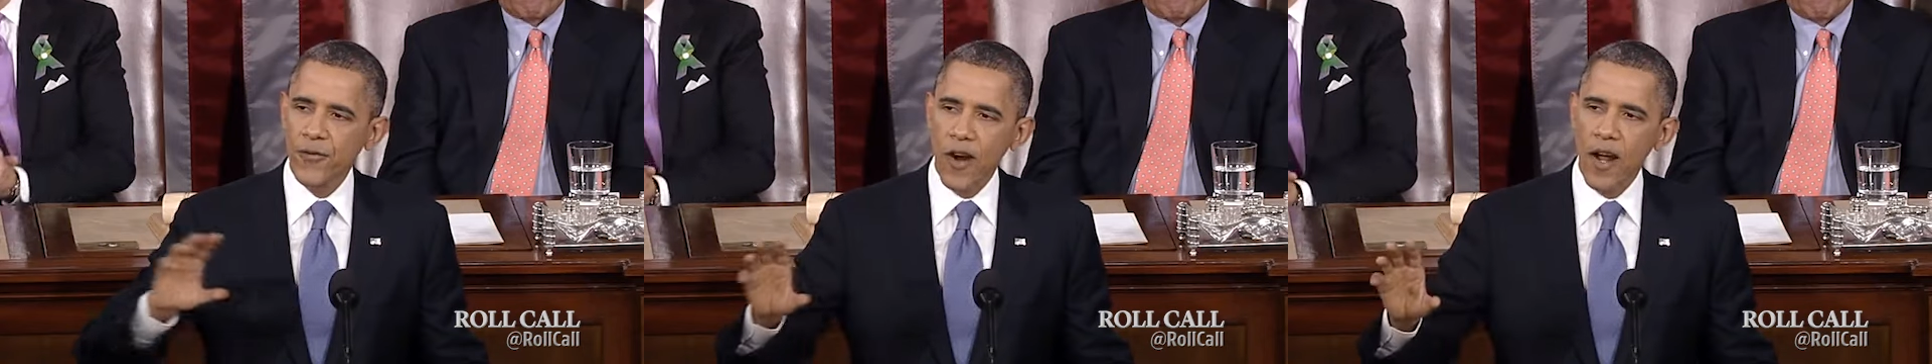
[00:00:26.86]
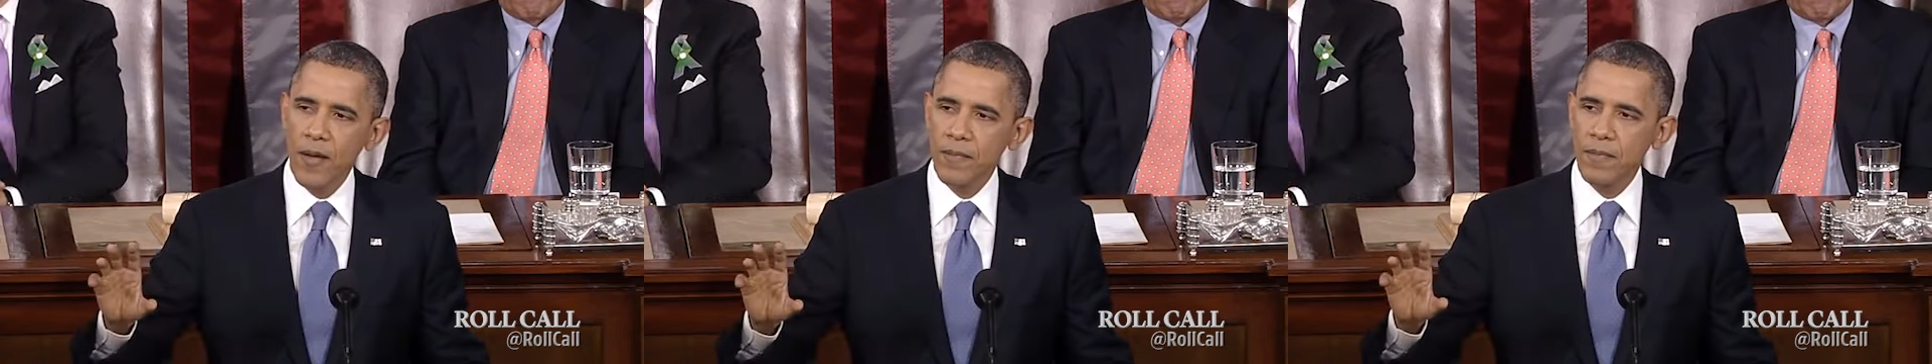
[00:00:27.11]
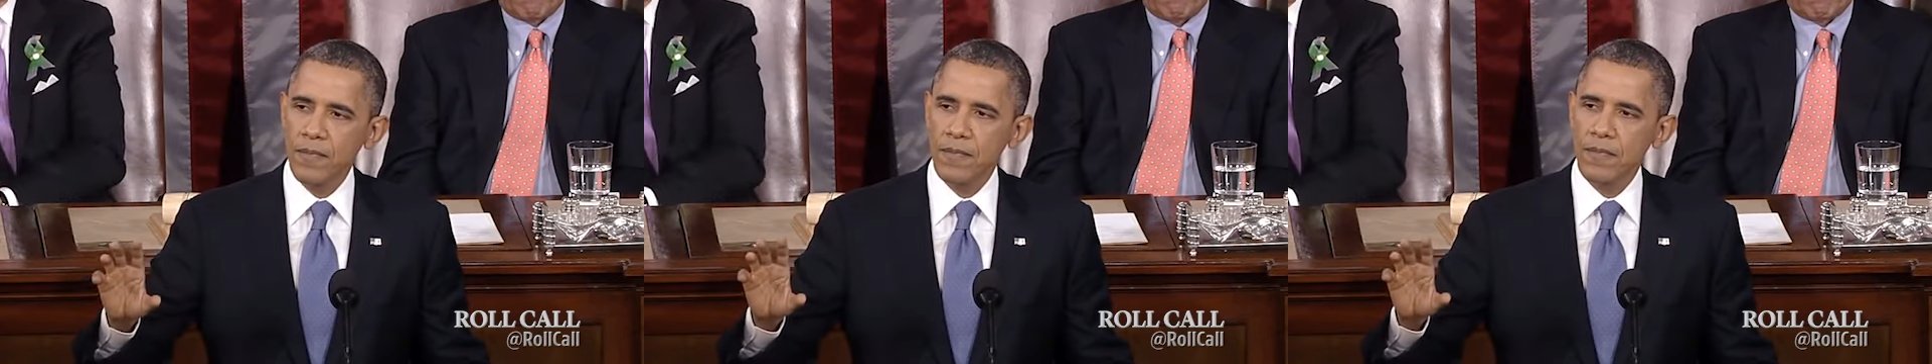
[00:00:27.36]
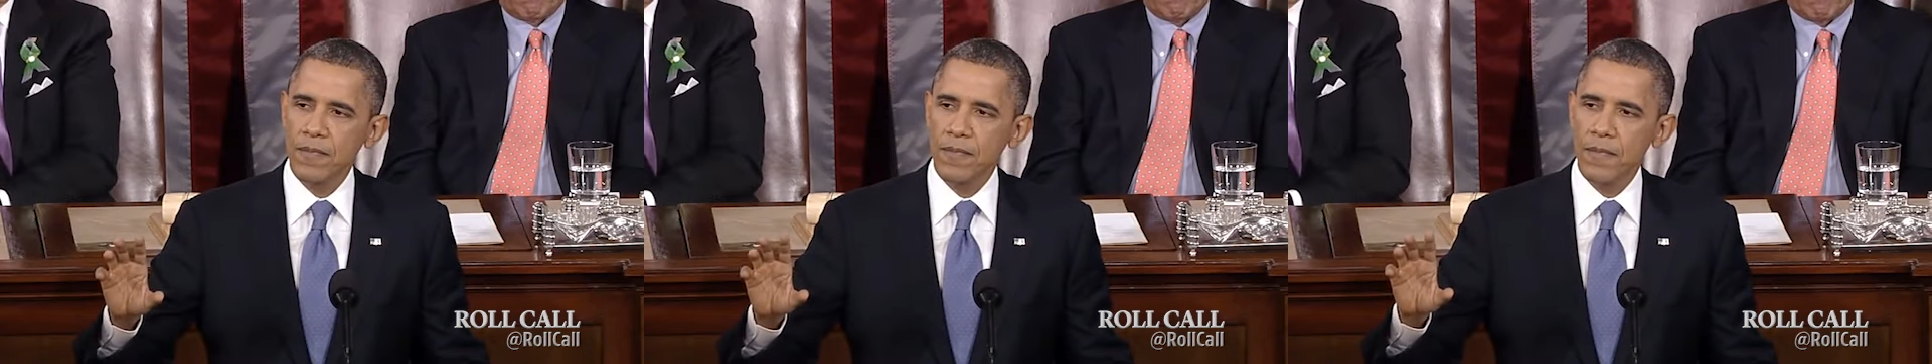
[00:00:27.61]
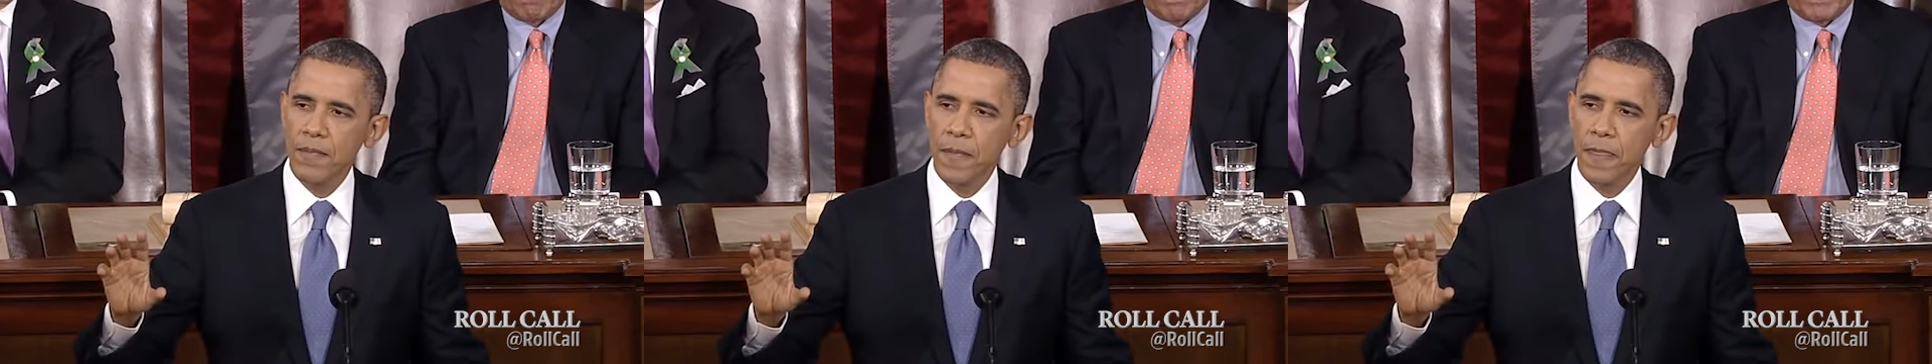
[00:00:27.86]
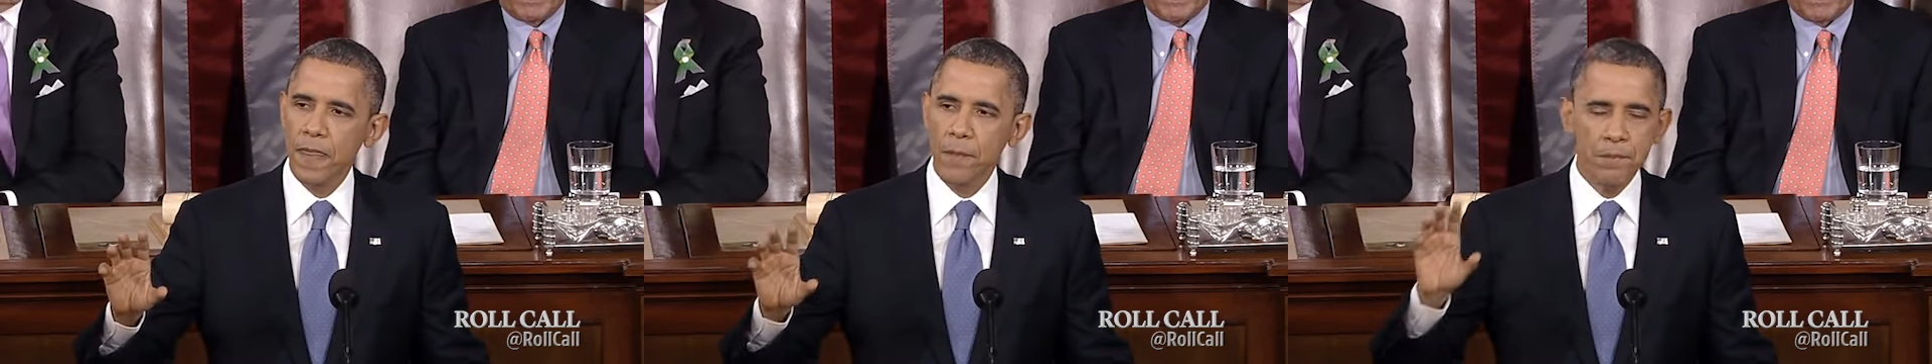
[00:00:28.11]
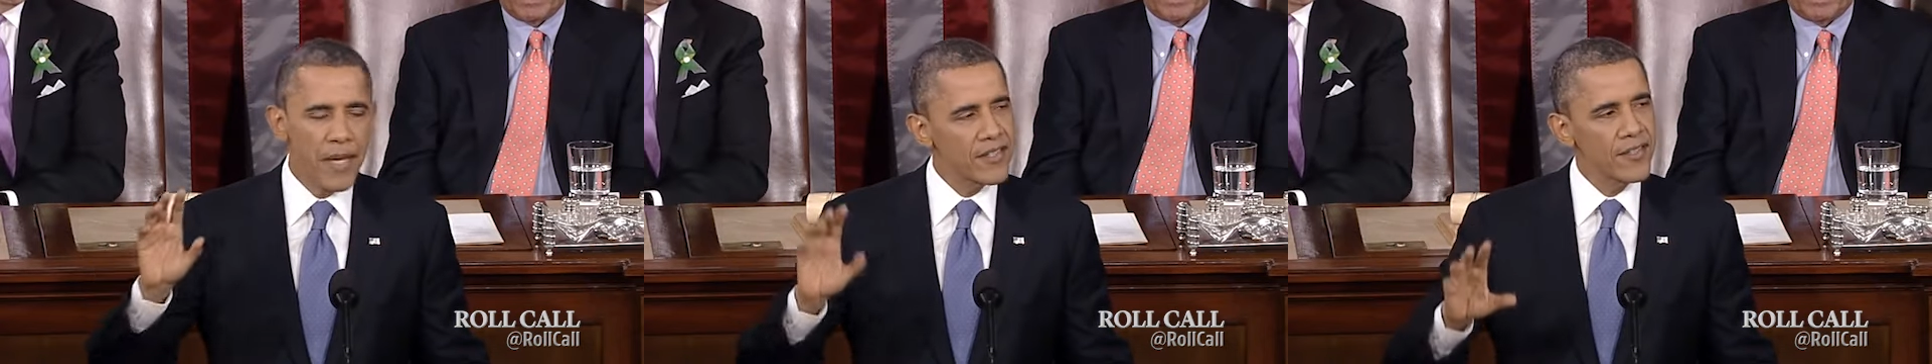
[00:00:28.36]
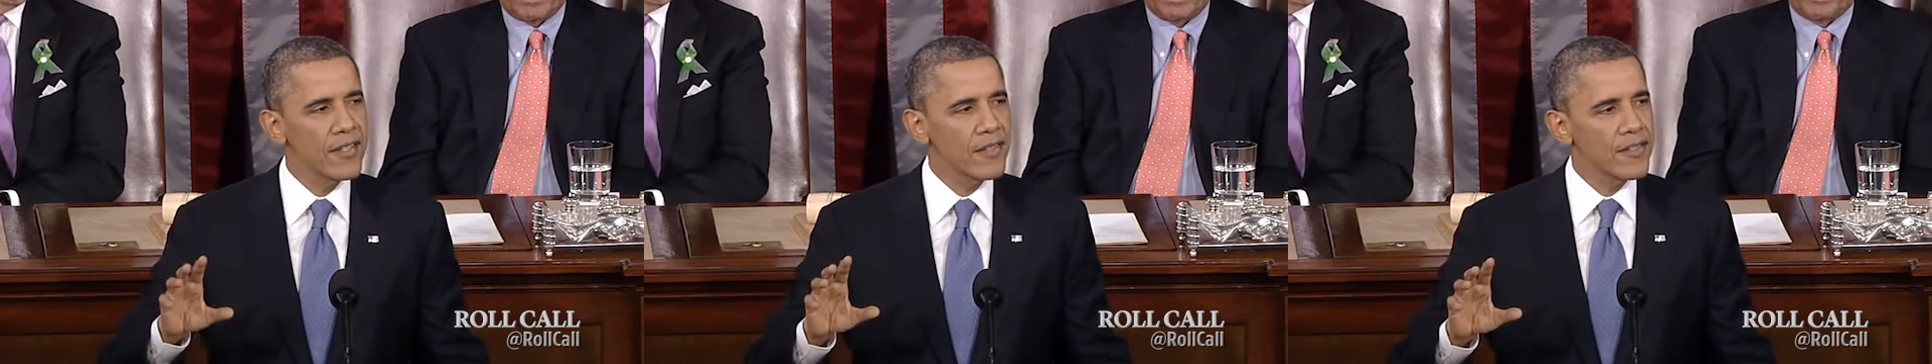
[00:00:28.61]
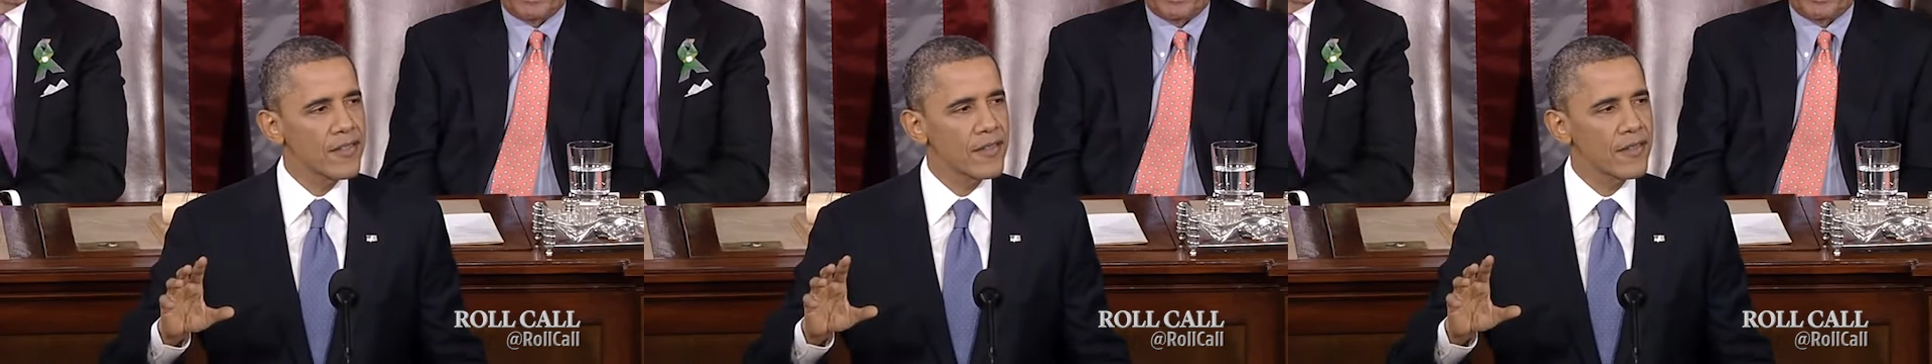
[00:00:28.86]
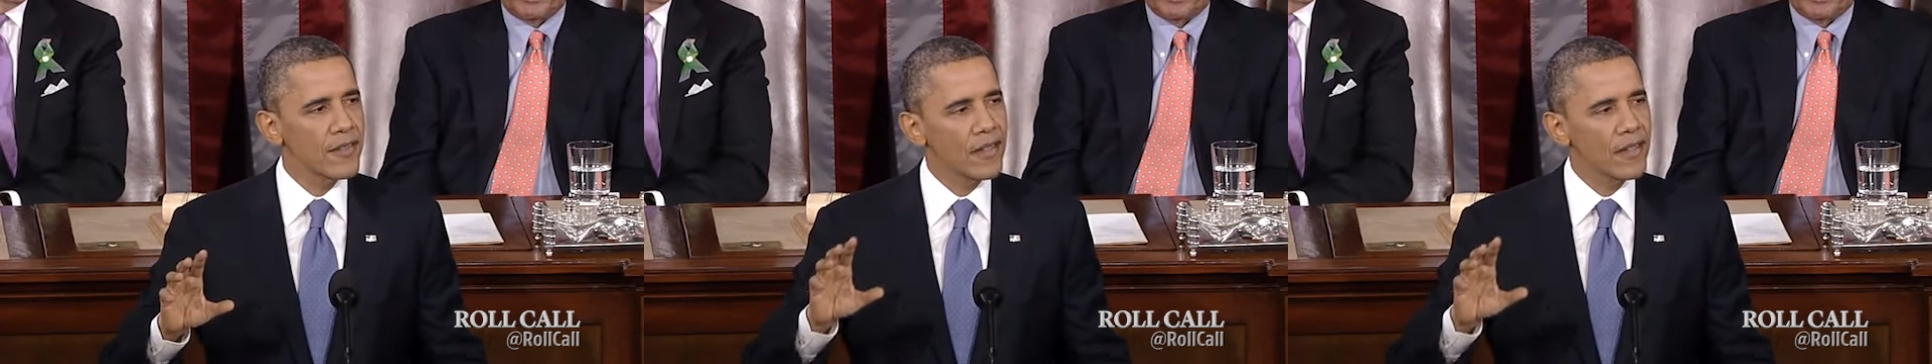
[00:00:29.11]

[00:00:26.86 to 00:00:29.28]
from the business,